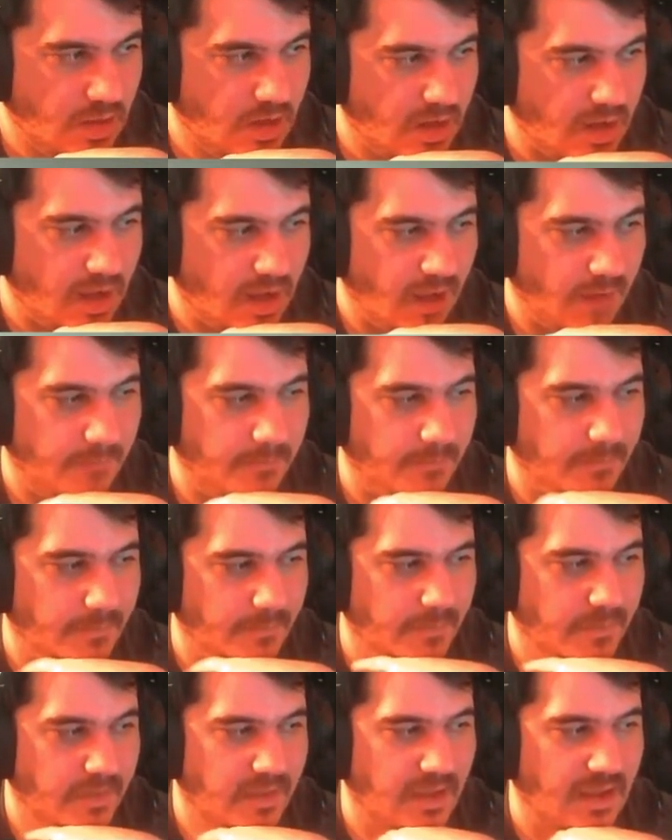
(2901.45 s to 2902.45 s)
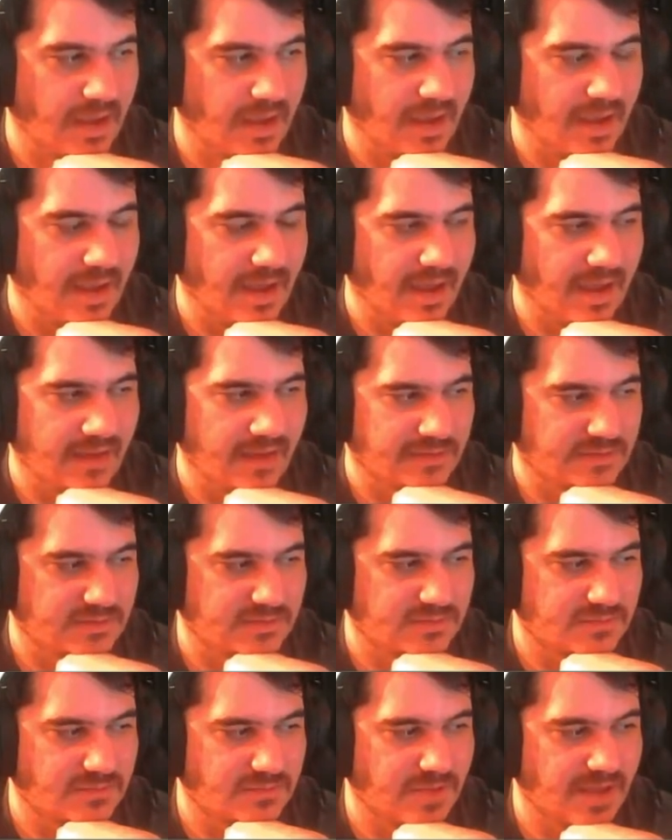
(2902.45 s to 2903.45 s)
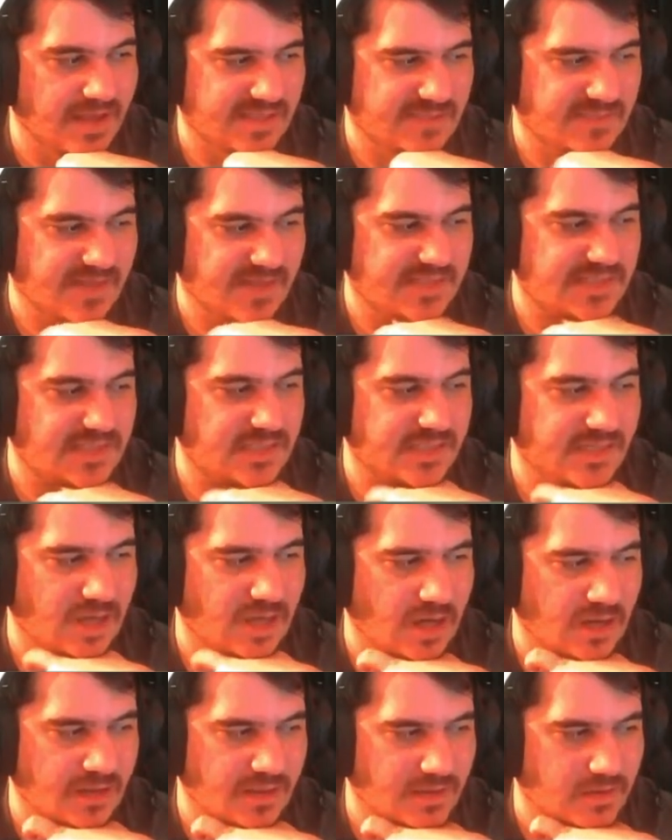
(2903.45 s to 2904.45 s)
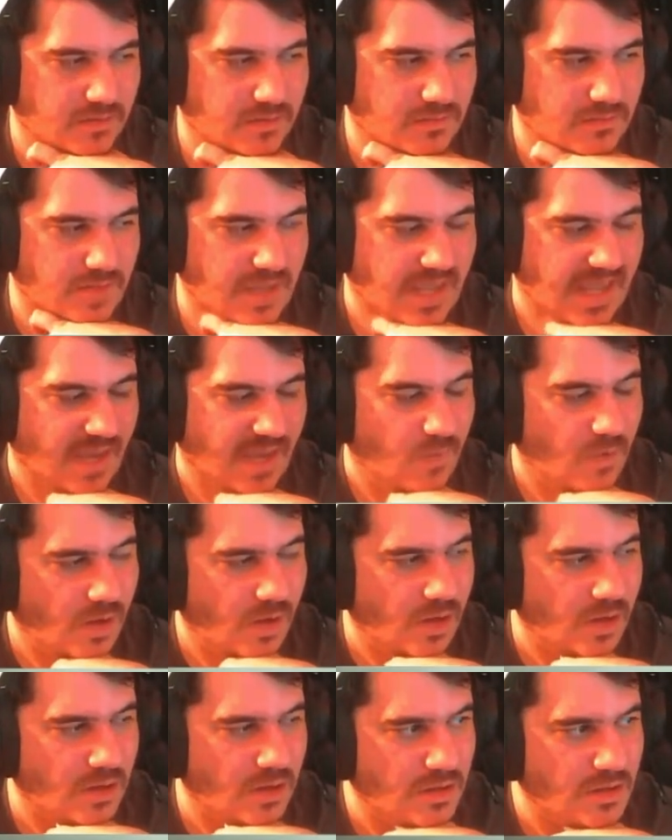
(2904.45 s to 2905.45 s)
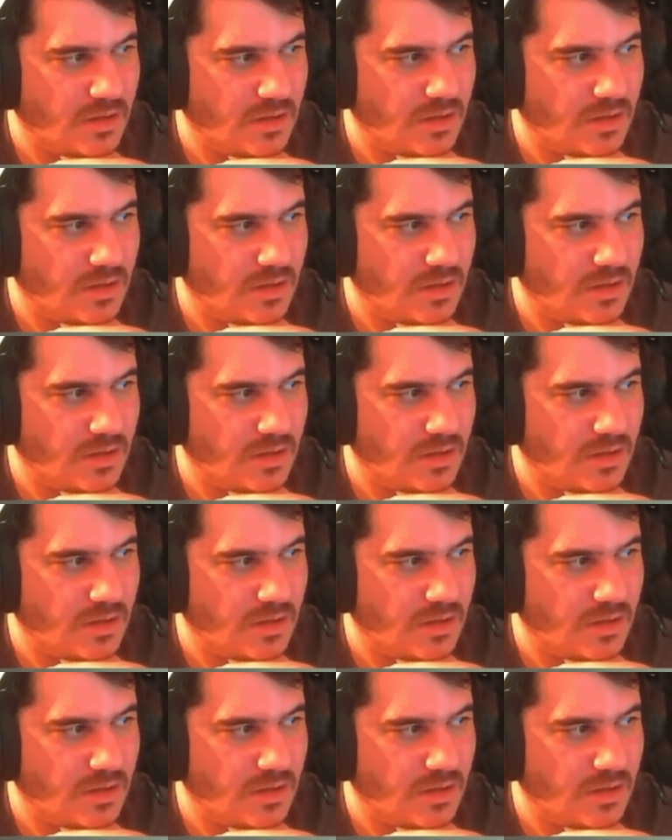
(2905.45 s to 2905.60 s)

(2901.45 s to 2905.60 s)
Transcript: and has basically gone AWOL.